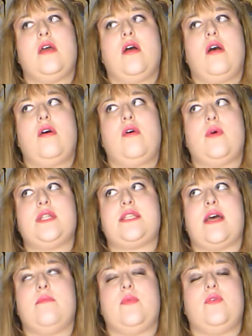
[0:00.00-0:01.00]
oh, what's
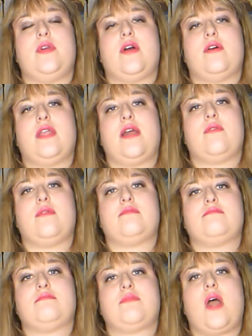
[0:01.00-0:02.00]
that movie called now?
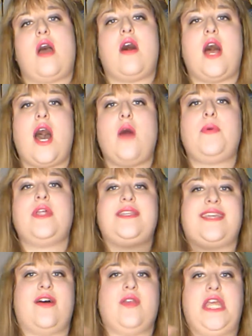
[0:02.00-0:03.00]
I'll put it
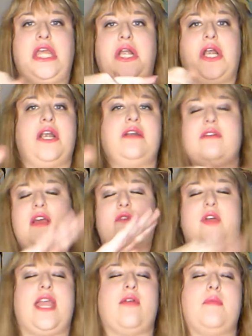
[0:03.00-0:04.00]
down here if
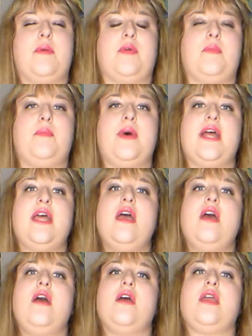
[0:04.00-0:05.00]
I can't remember. But
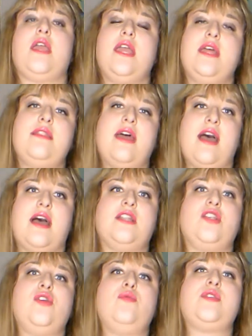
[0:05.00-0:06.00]
in that,
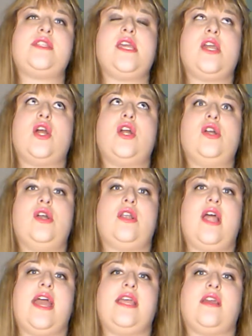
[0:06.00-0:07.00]
you see her
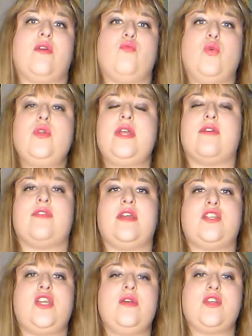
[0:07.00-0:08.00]
like ruling
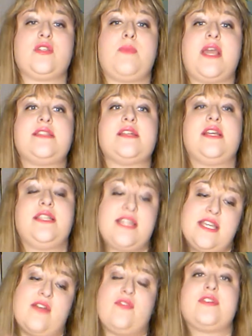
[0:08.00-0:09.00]
everything. She just basically
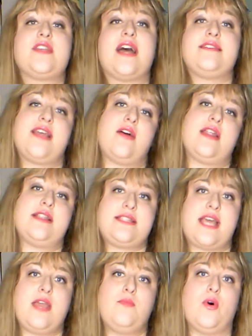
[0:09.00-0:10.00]
didn't ever sat down at a
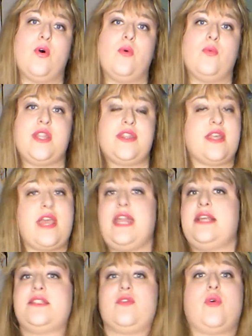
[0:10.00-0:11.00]
table with
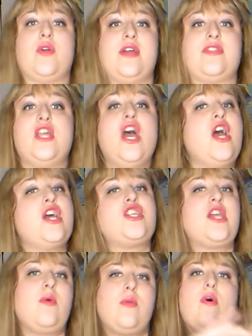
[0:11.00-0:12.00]
any or nothing. She
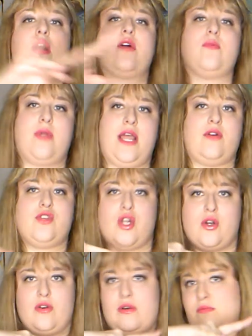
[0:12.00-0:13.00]
would walk around
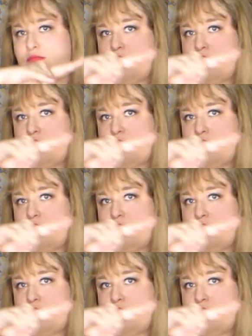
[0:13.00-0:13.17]
her